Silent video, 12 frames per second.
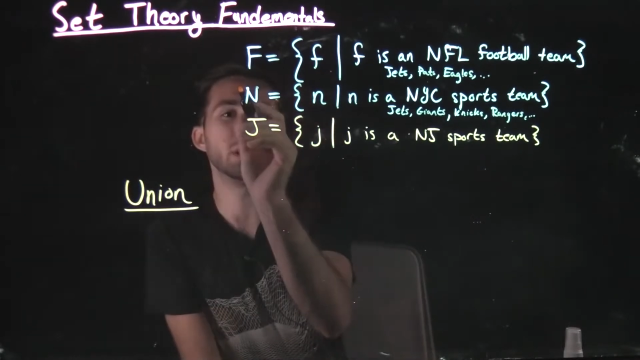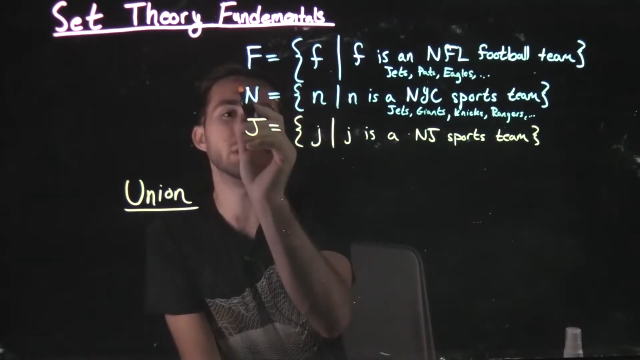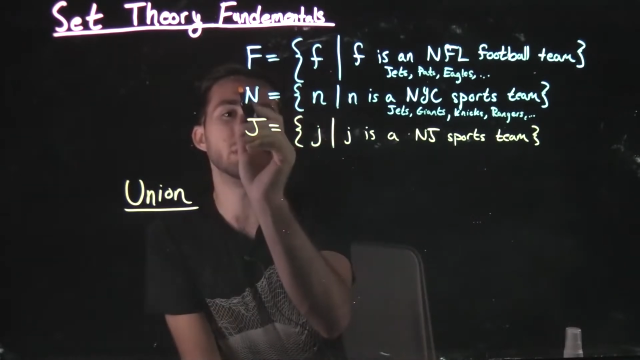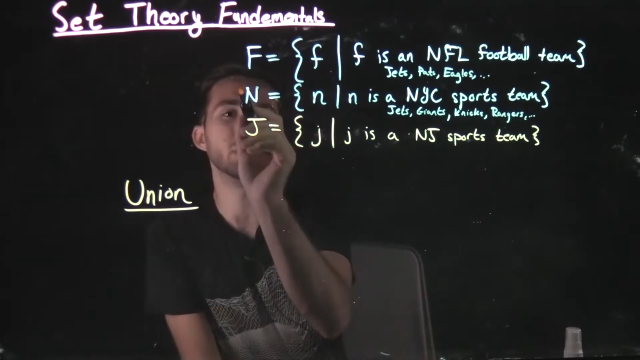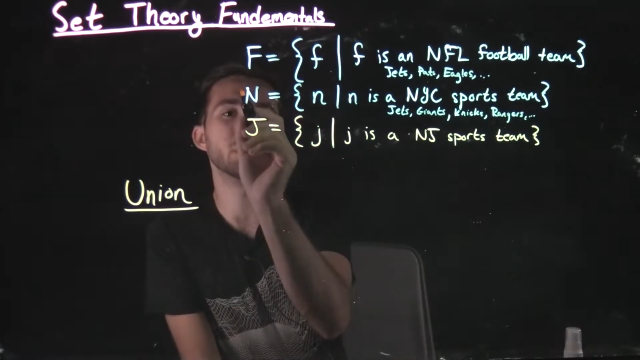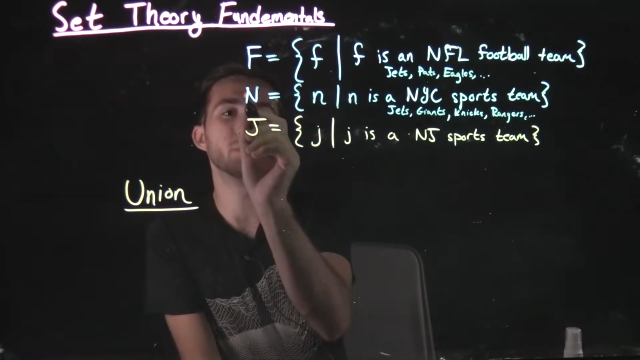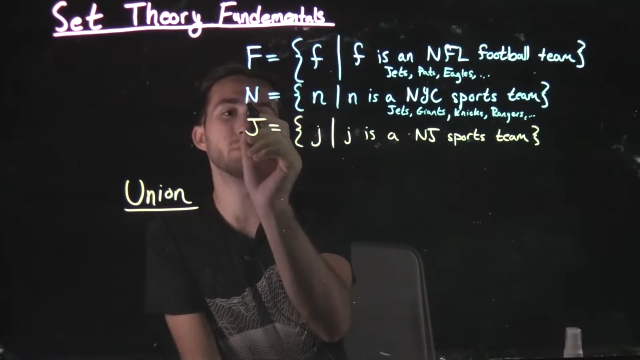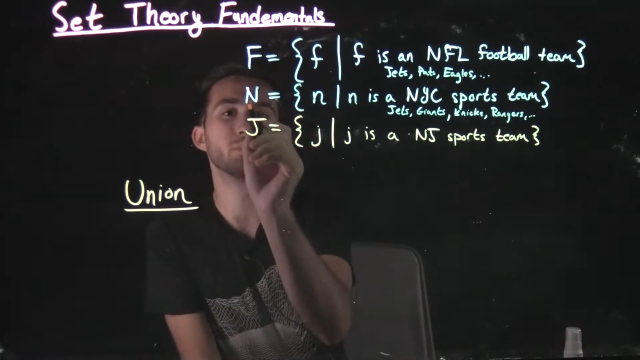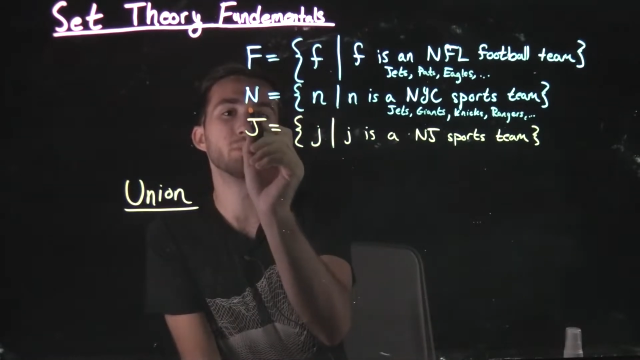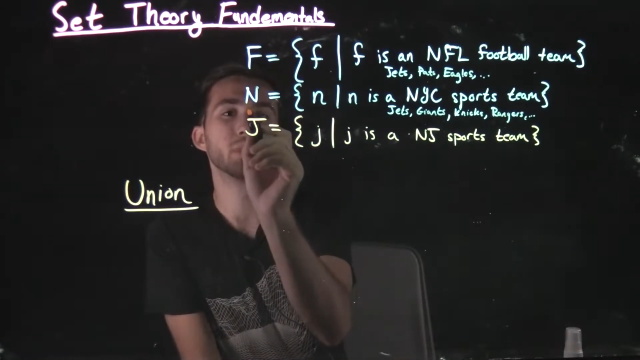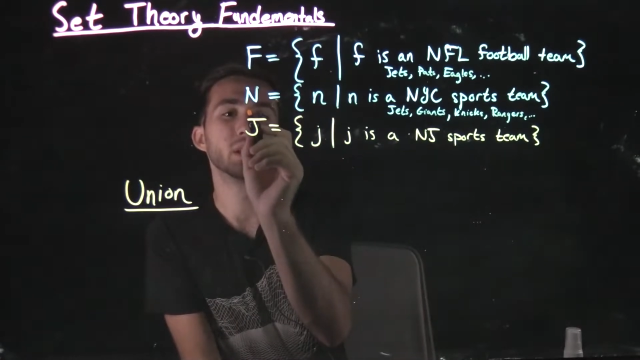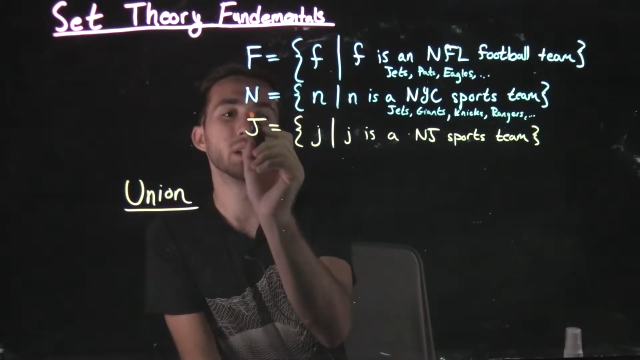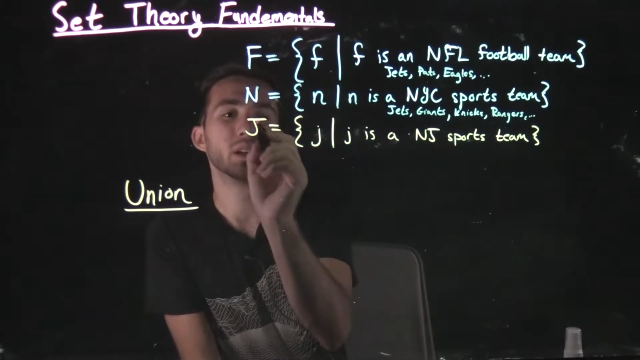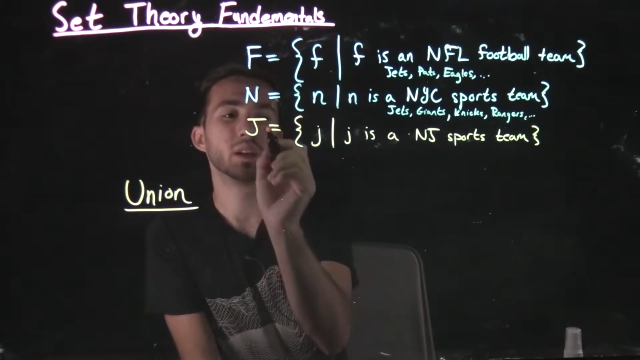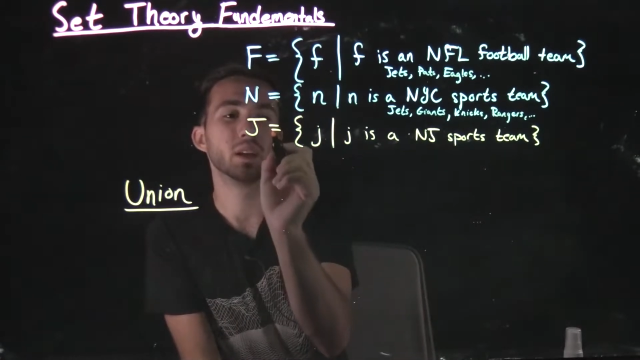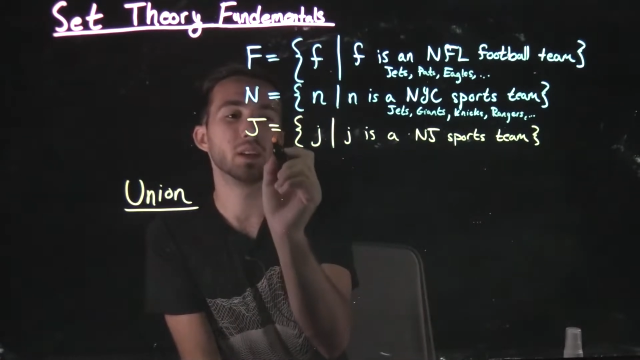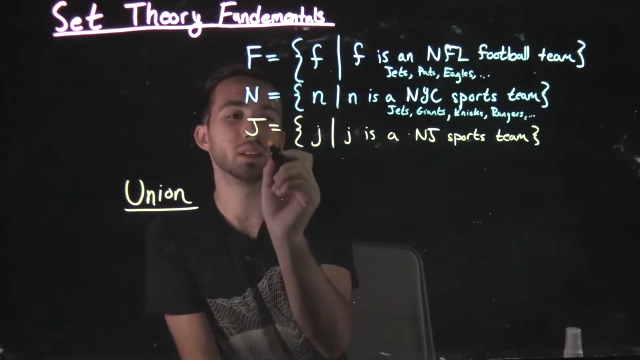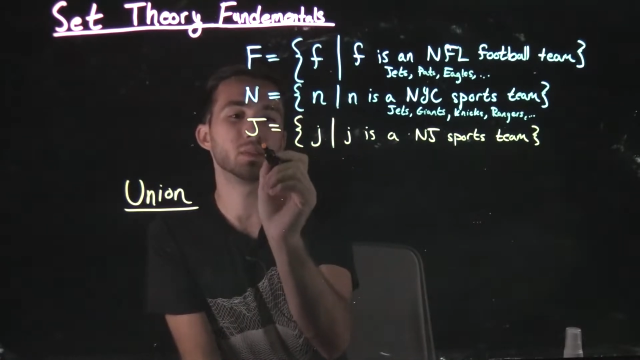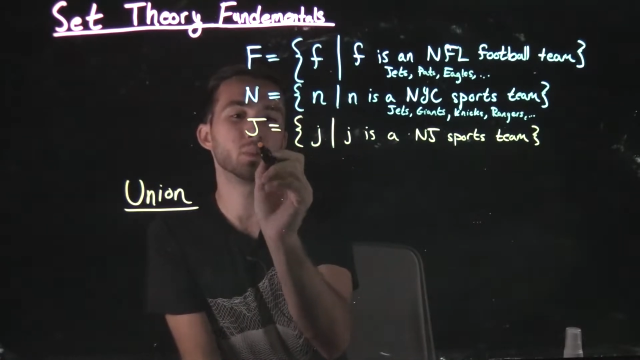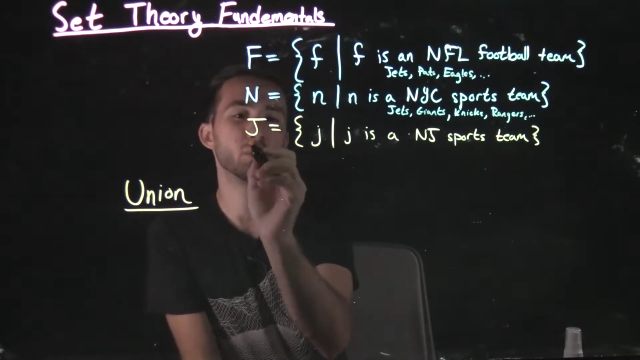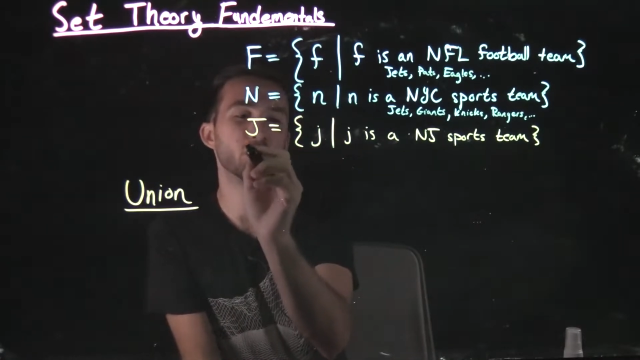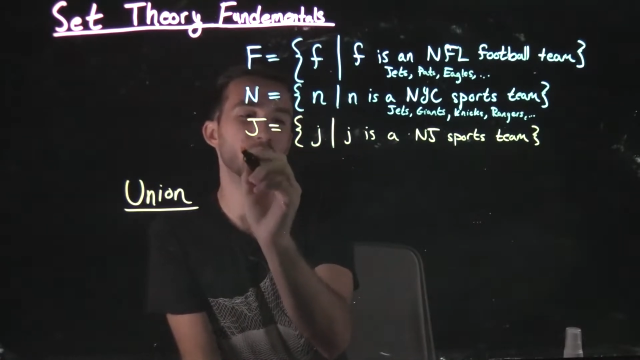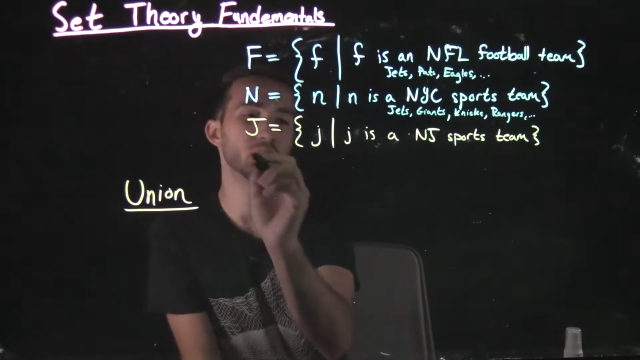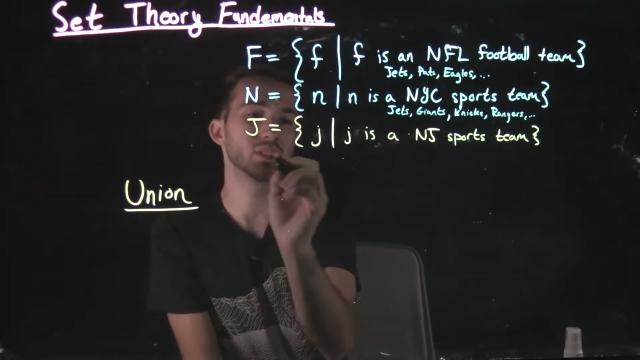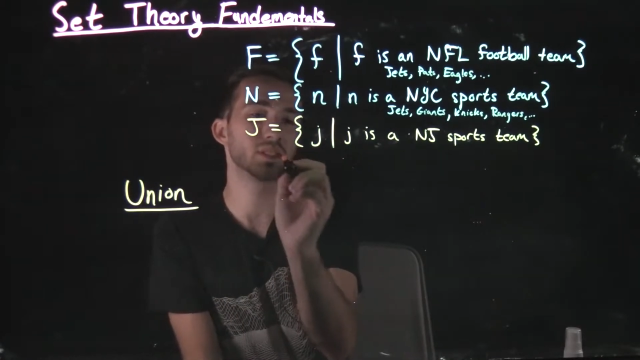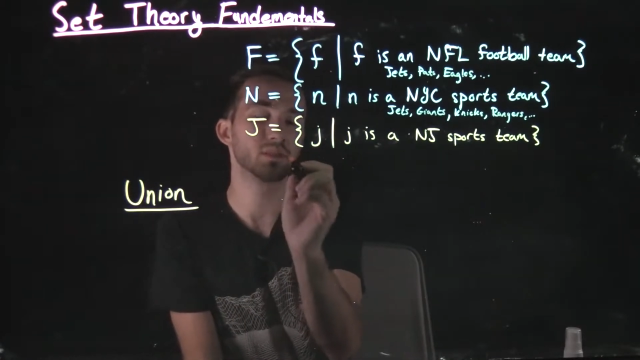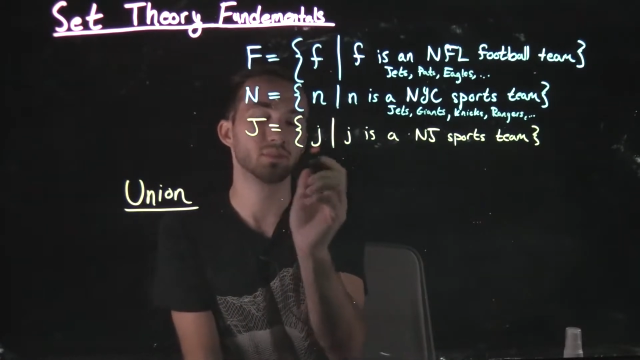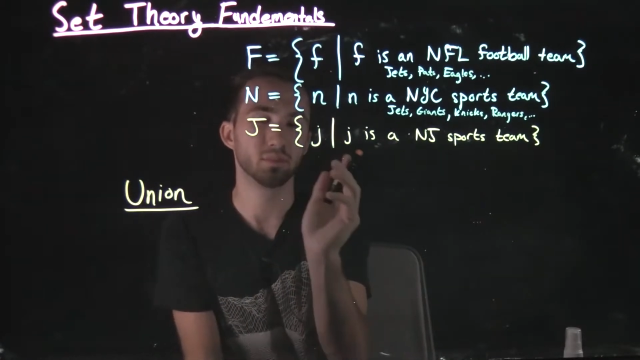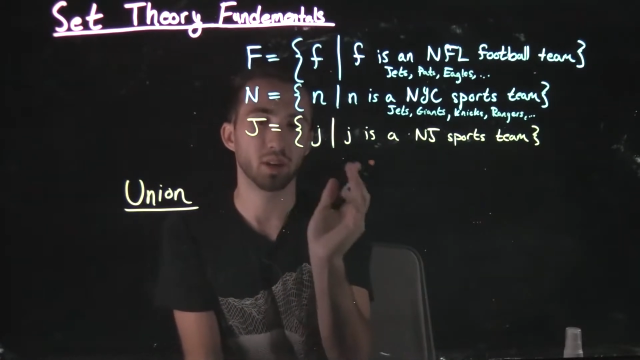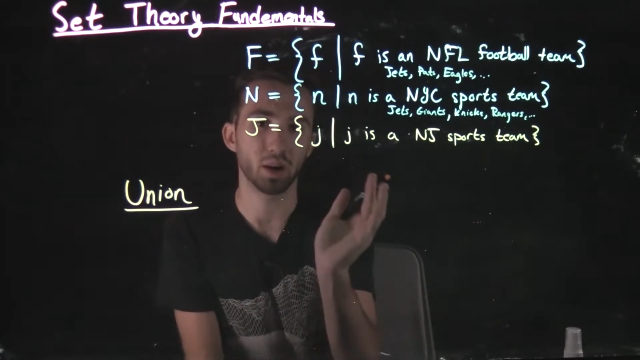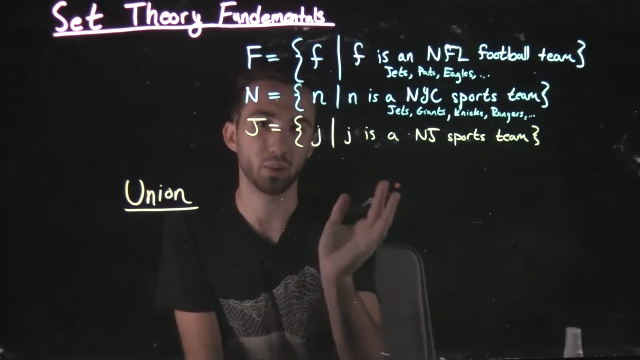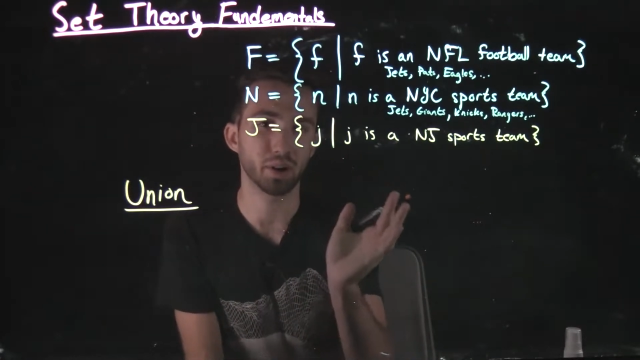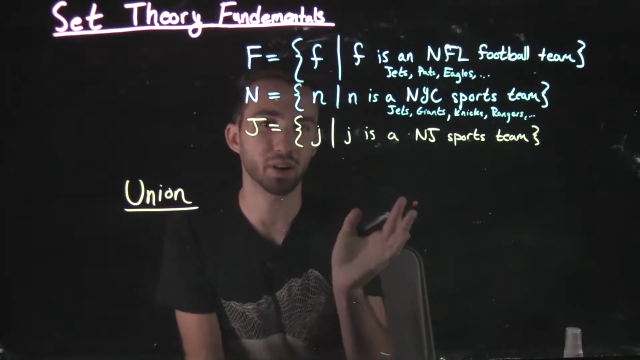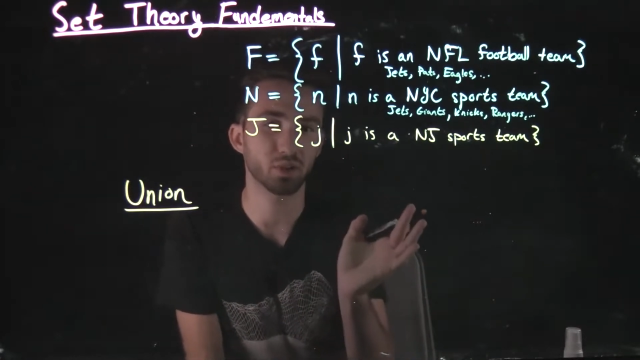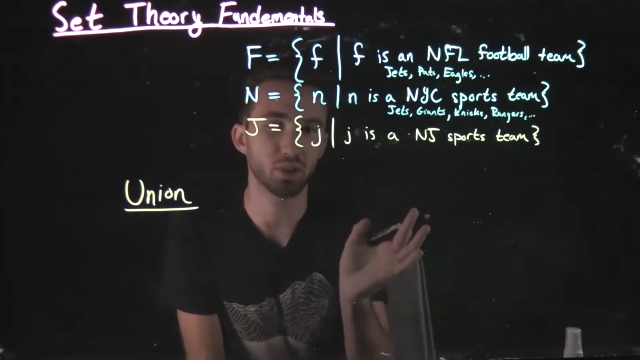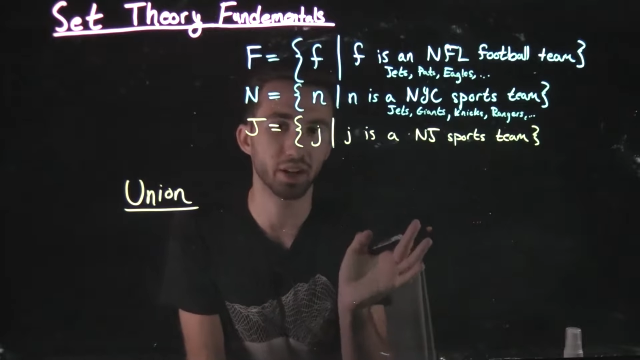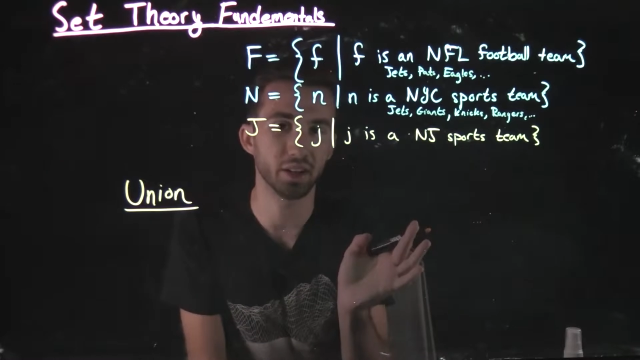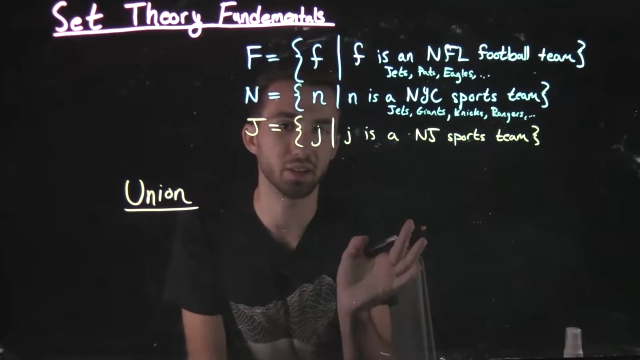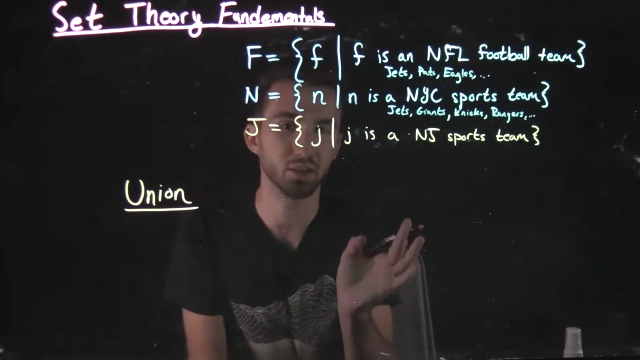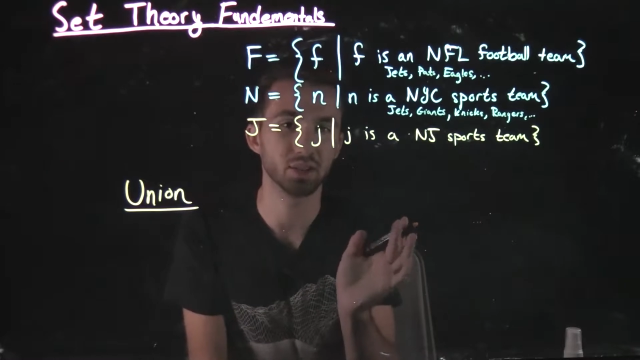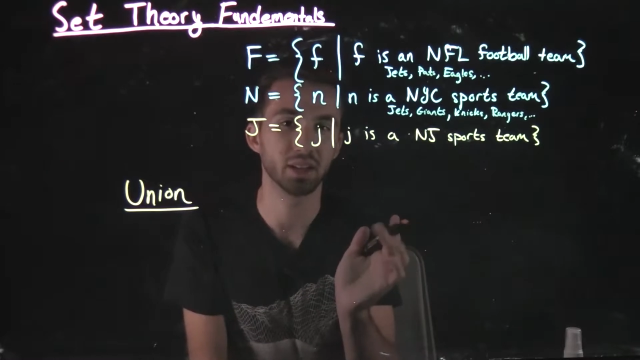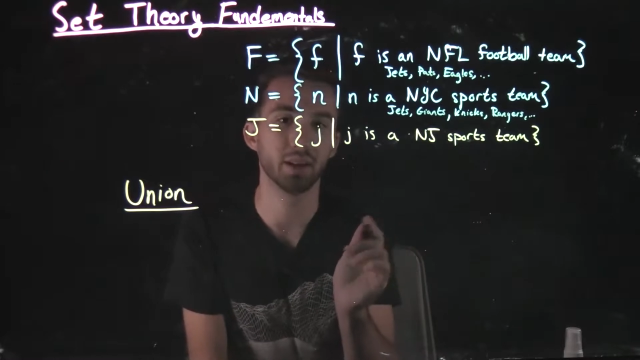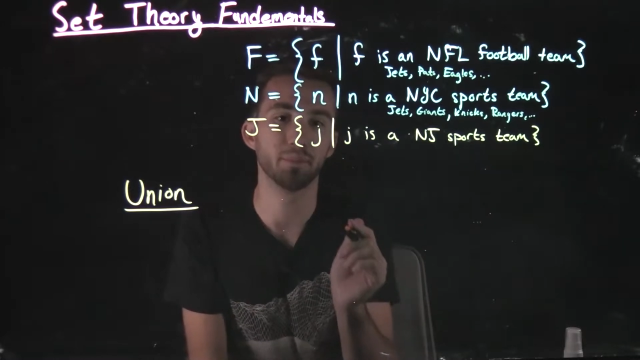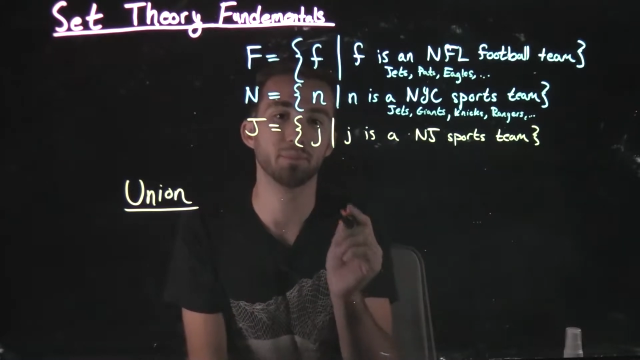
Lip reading: do is, first, I want to create a new set,